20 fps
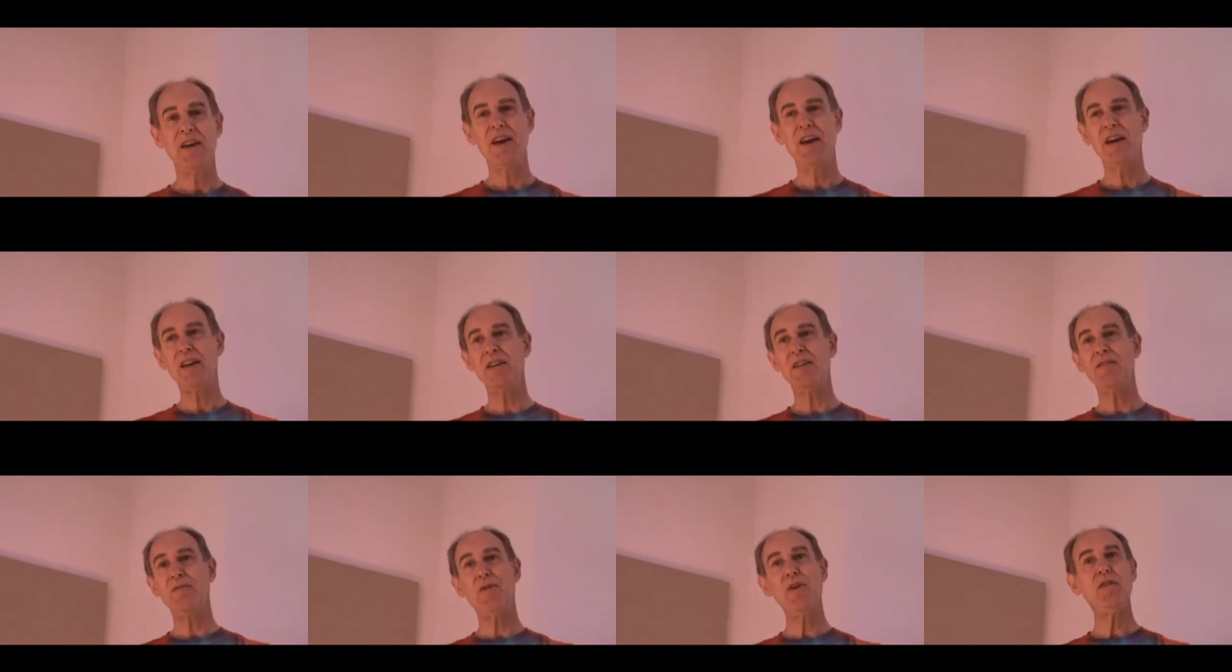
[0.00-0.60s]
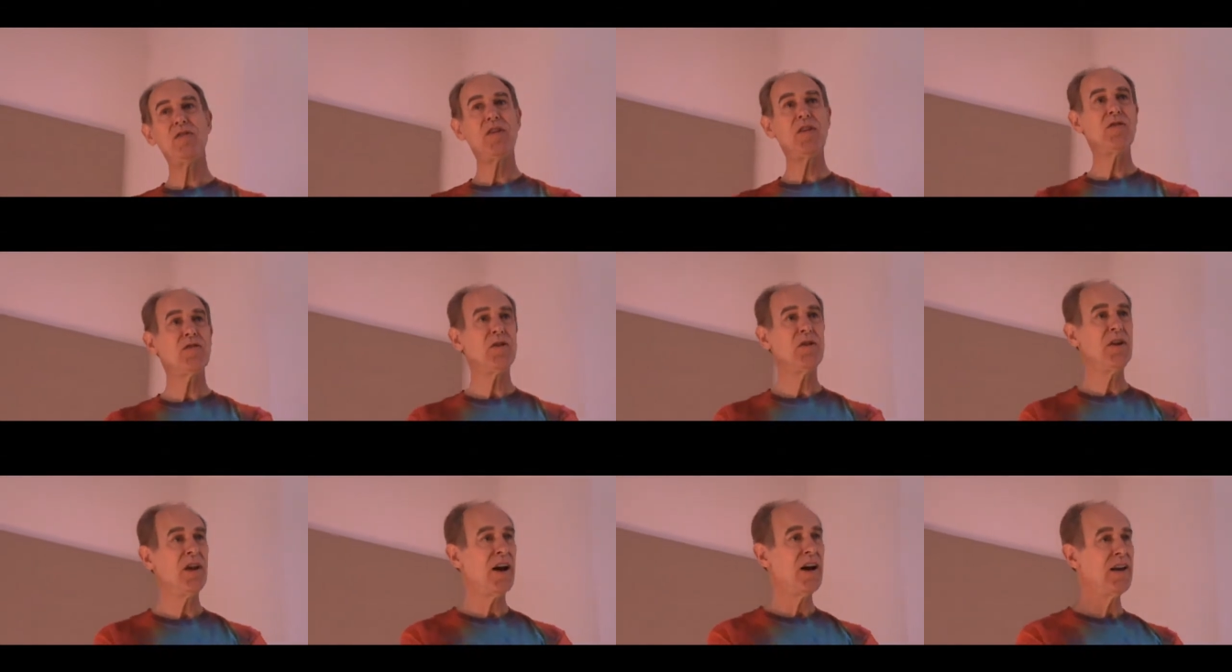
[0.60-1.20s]
And these things
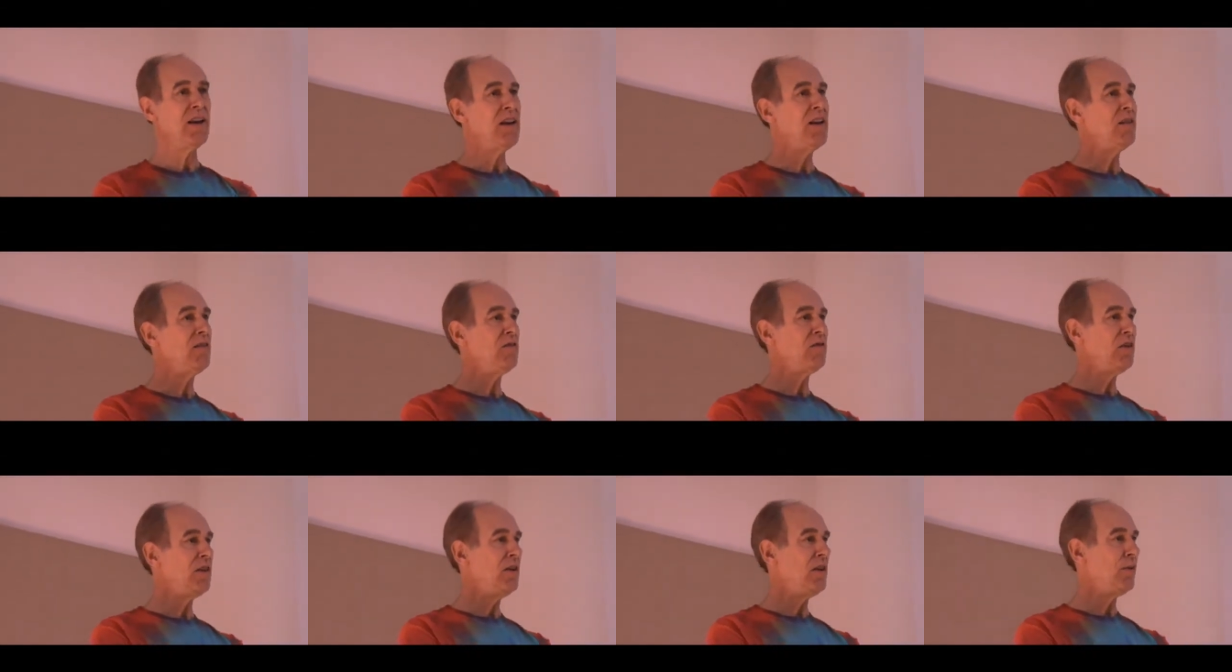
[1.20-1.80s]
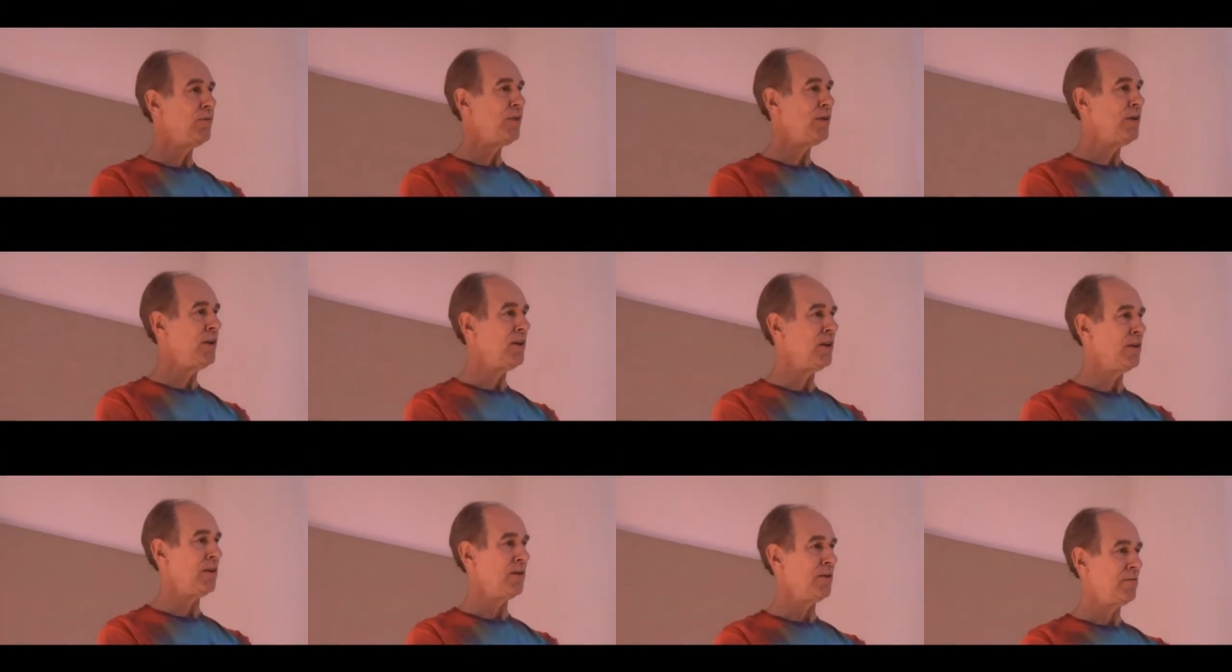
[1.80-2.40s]
are not
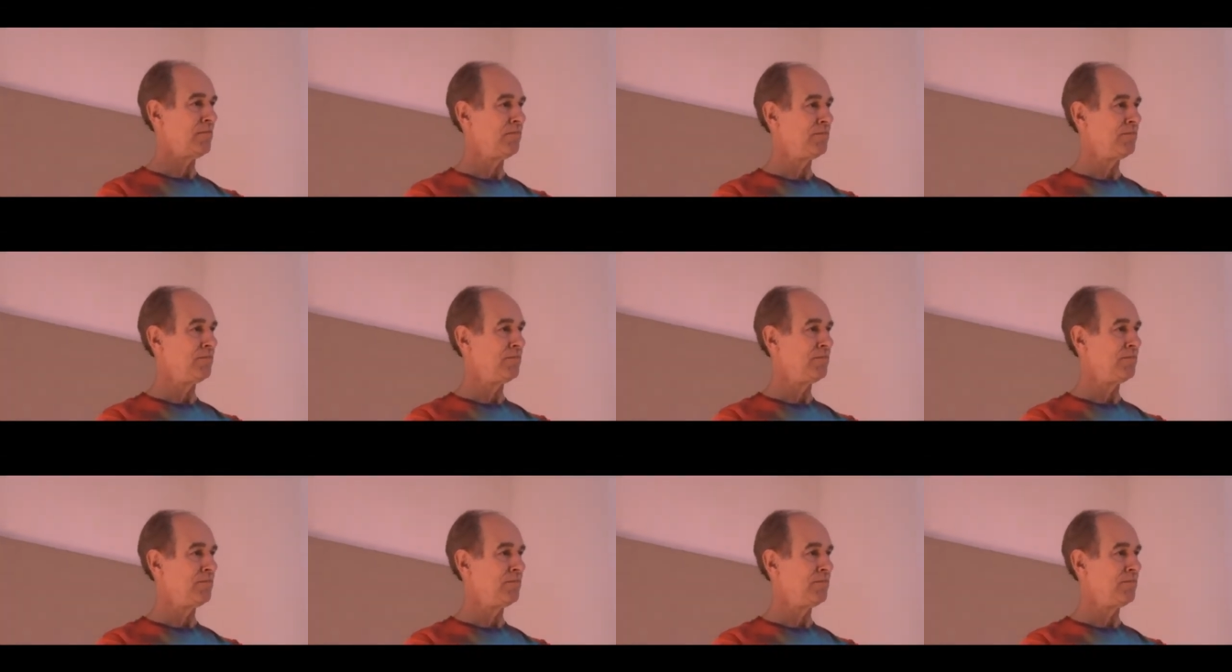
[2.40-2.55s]
insignificant.